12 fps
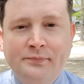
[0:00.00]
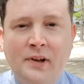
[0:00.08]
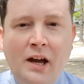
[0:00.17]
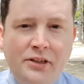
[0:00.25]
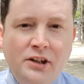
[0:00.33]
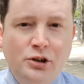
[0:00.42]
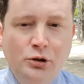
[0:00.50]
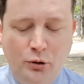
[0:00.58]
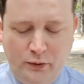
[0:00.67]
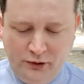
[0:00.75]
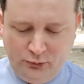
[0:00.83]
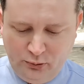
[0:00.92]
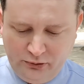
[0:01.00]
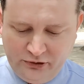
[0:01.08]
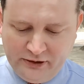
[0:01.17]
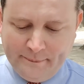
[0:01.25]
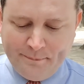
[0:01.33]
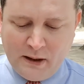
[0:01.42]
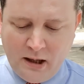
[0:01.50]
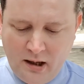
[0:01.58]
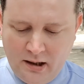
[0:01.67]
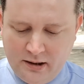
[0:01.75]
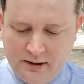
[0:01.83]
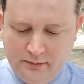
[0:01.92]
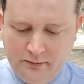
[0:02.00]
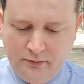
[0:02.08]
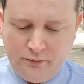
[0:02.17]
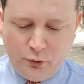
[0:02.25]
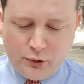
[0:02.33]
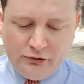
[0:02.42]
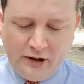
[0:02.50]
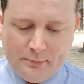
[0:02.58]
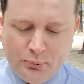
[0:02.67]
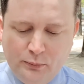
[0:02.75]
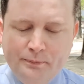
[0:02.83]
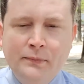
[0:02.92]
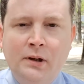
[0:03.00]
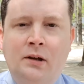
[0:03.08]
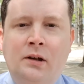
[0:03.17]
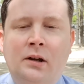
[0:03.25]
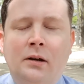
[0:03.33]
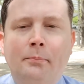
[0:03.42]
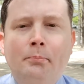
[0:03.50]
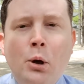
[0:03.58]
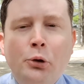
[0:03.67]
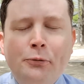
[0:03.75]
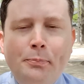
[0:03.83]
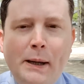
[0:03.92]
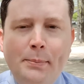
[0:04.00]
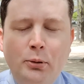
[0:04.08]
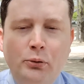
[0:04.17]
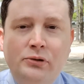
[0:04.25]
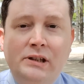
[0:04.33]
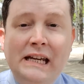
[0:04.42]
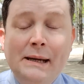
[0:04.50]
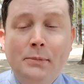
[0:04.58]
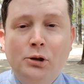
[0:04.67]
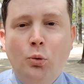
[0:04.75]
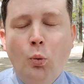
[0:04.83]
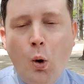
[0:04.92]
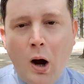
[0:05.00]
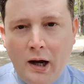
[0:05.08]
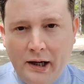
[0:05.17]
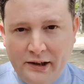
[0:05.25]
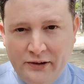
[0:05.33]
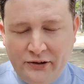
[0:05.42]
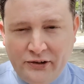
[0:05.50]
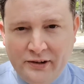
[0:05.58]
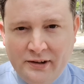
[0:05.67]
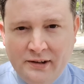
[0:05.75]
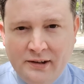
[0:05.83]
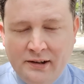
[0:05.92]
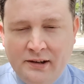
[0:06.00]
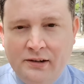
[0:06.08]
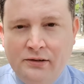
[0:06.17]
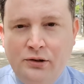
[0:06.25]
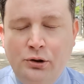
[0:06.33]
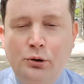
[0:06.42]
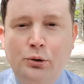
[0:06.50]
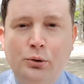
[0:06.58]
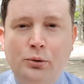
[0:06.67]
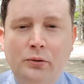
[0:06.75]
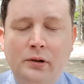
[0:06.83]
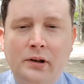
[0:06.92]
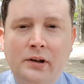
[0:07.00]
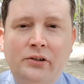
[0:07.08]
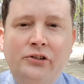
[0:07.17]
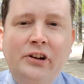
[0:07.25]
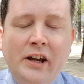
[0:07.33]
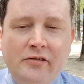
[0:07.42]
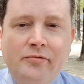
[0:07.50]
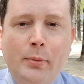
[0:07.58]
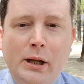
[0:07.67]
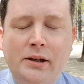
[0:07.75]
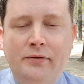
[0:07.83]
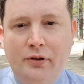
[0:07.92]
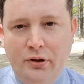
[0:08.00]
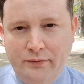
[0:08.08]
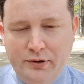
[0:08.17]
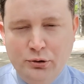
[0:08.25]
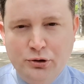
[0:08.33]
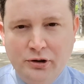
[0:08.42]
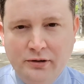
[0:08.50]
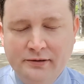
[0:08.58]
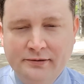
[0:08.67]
I think you know these words. For example, most people deem it wise to save money for the future.